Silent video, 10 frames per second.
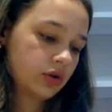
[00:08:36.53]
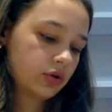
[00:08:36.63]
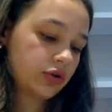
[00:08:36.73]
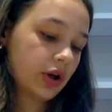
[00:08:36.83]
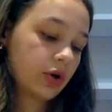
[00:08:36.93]

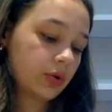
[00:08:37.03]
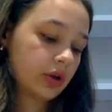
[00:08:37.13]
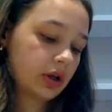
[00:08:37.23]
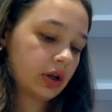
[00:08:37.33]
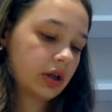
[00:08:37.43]

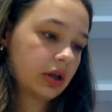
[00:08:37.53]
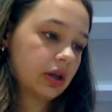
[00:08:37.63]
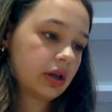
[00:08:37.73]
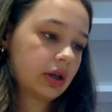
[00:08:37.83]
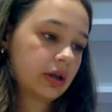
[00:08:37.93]
So
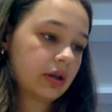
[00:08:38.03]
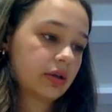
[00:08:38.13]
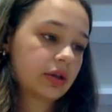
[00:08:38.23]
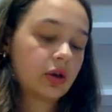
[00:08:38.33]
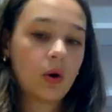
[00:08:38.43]

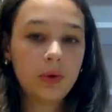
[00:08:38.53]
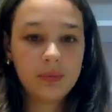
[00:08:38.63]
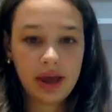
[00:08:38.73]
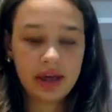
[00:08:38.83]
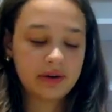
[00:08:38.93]
the
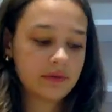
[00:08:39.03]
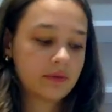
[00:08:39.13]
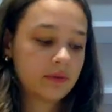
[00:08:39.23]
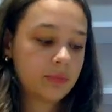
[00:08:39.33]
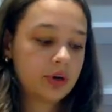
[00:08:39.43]
old man
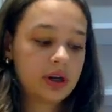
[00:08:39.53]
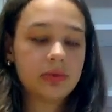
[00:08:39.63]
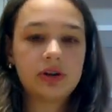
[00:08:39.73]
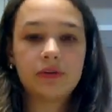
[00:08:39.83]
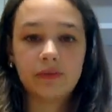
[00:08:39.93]
pretty
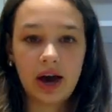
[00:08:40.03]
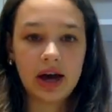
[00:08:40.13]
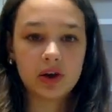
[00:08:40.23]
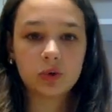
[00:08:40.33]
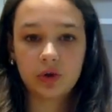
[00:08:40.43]
much
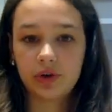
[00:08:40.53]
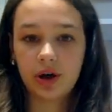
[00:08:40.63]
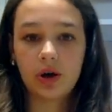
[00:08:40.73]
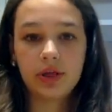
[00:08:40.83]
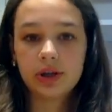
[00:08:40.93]
fires
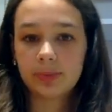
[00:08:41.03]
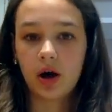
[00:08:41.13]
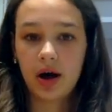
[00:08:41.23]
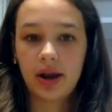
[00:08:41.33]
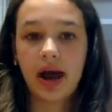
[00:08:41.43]
Woodrow on the
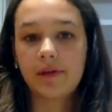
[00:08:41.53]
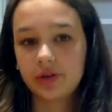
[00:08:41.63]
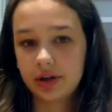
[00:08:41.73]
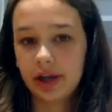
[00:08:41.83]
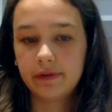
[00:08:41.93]
spot
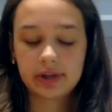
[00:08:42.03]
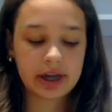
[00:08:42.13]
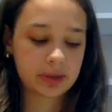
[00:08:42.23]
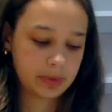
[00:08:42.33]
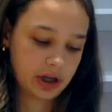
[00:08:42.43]
after he gave this
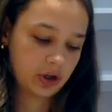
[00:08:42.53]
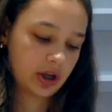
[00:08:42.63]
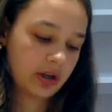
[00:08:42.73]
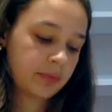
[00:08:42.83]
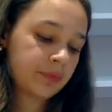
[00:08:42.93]

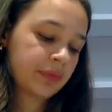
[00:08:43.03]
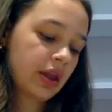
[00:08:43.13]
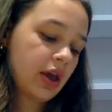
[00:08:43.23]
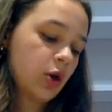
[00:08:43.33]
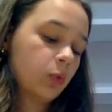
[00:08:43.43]
explanation,
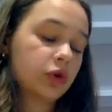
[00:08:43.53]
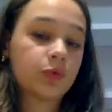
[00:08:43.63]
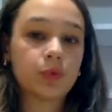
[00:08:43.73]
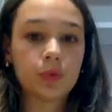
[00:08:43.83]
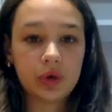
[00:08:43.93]

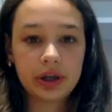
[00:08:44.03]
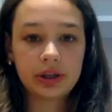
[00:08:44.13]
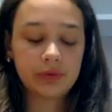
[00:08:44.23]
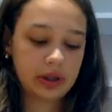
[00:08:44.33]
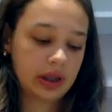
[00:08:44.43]
which
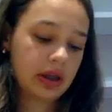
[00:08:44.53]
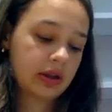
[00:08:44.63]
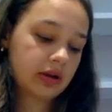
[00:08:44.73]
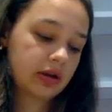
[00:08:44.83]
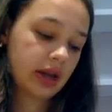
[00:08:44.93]
really,
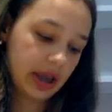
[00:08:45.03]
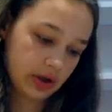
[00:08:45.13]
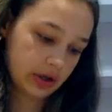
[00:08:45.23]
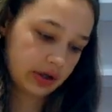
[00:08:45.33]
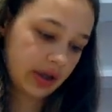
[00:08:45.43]
really
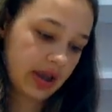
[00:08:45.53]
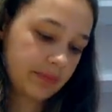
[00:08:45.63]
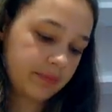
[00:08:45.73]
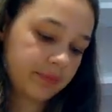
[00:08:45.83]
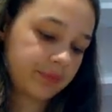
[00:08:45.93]
angers
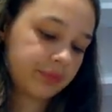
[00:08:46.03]
him.